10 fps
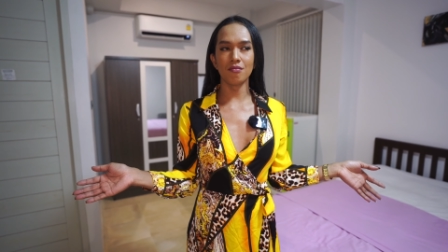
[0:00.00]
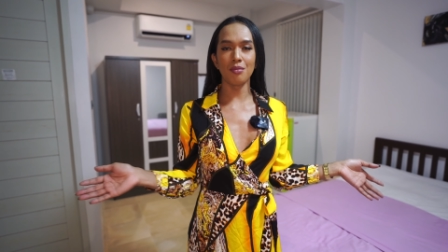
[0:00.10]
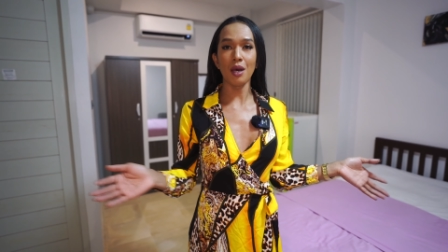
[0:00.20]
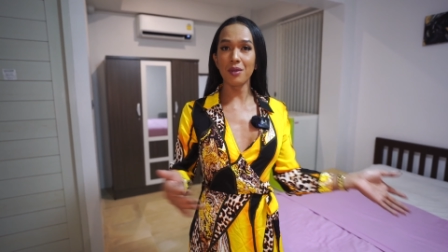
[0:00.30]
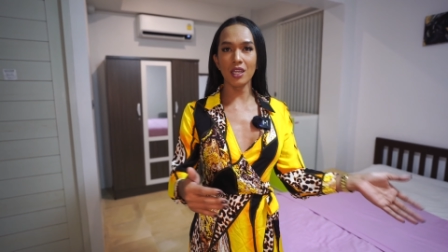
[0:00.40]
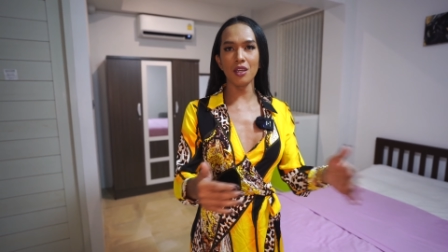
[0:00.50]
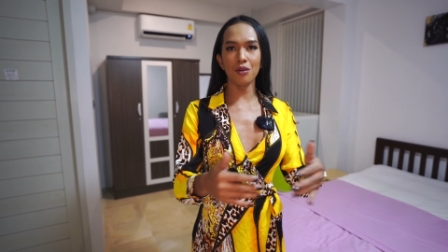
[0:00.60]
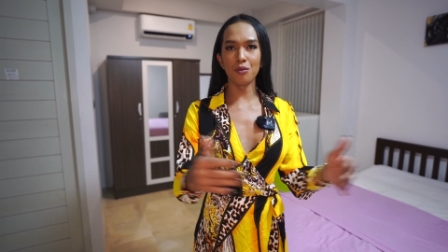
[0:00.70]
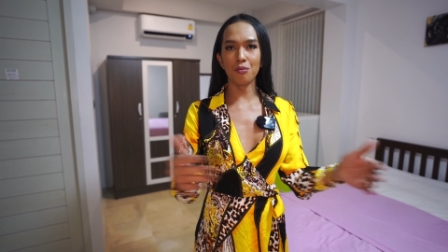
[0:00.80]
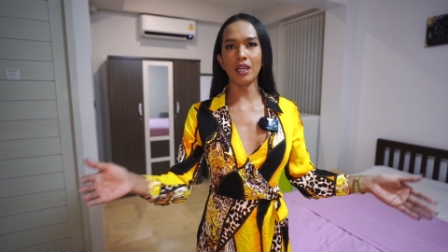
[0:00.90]

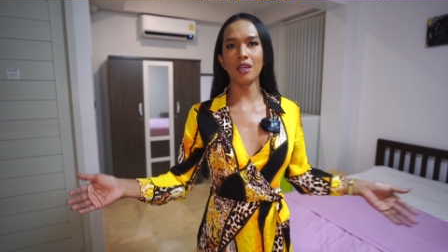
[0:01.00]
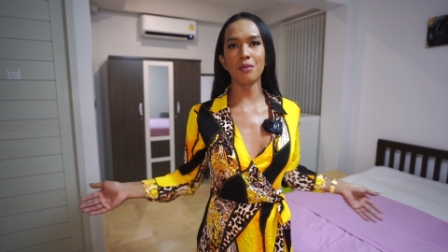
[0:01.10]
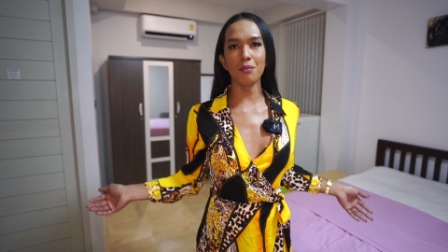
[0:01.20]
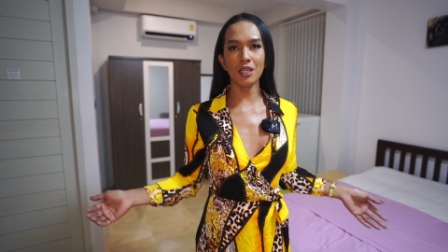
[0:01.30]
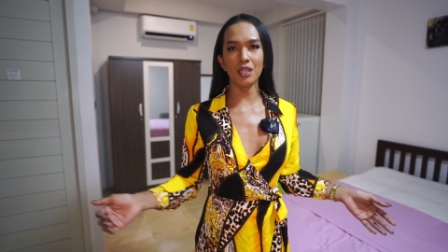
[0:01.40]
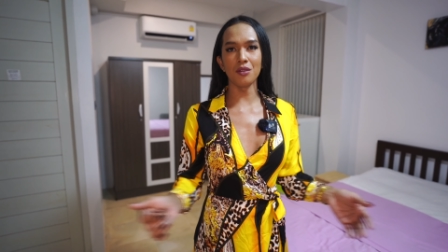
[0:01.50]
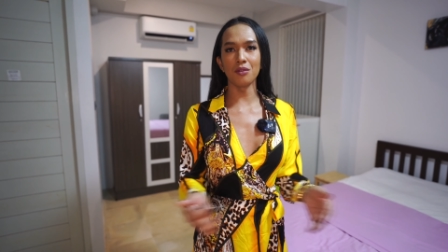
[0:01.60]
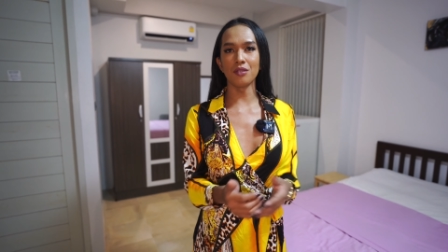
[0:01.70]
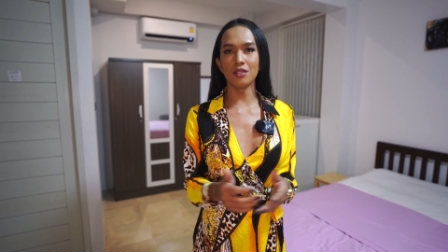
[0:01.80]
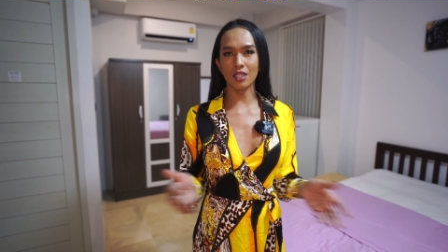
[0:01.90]
barbecue, make a
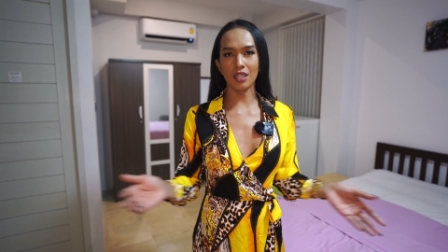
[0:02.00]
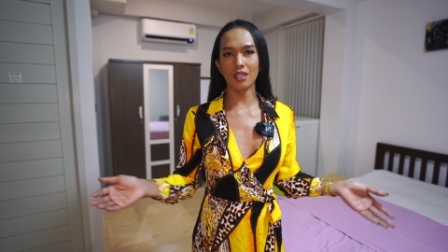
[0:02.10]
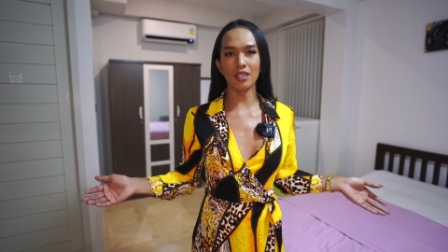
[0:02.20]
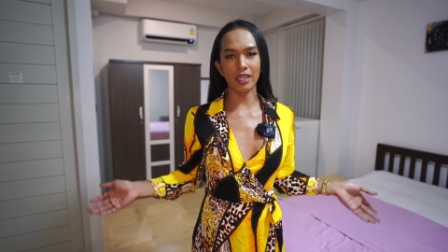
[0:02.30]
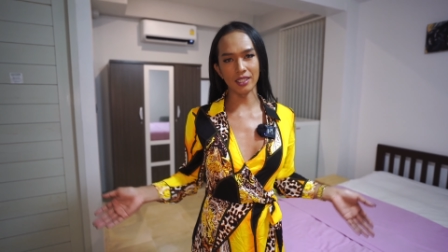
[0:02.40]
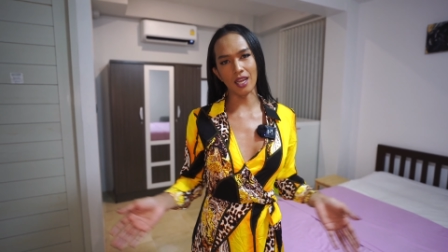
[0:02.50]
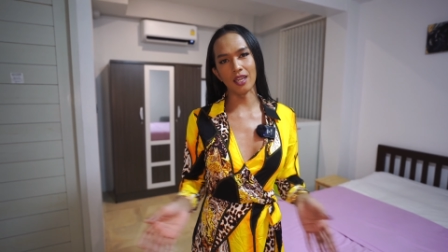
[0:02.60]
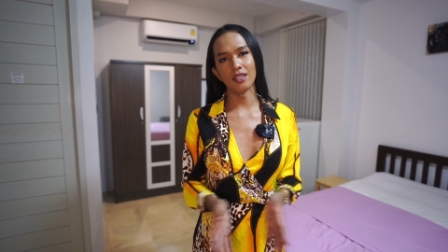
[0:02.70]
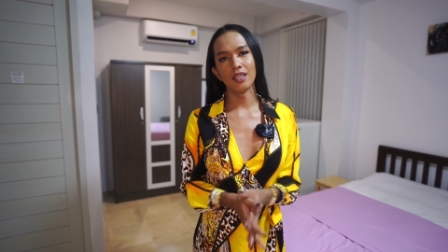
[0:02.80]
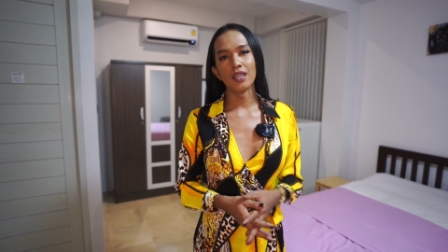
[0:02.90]
barbecue together like that.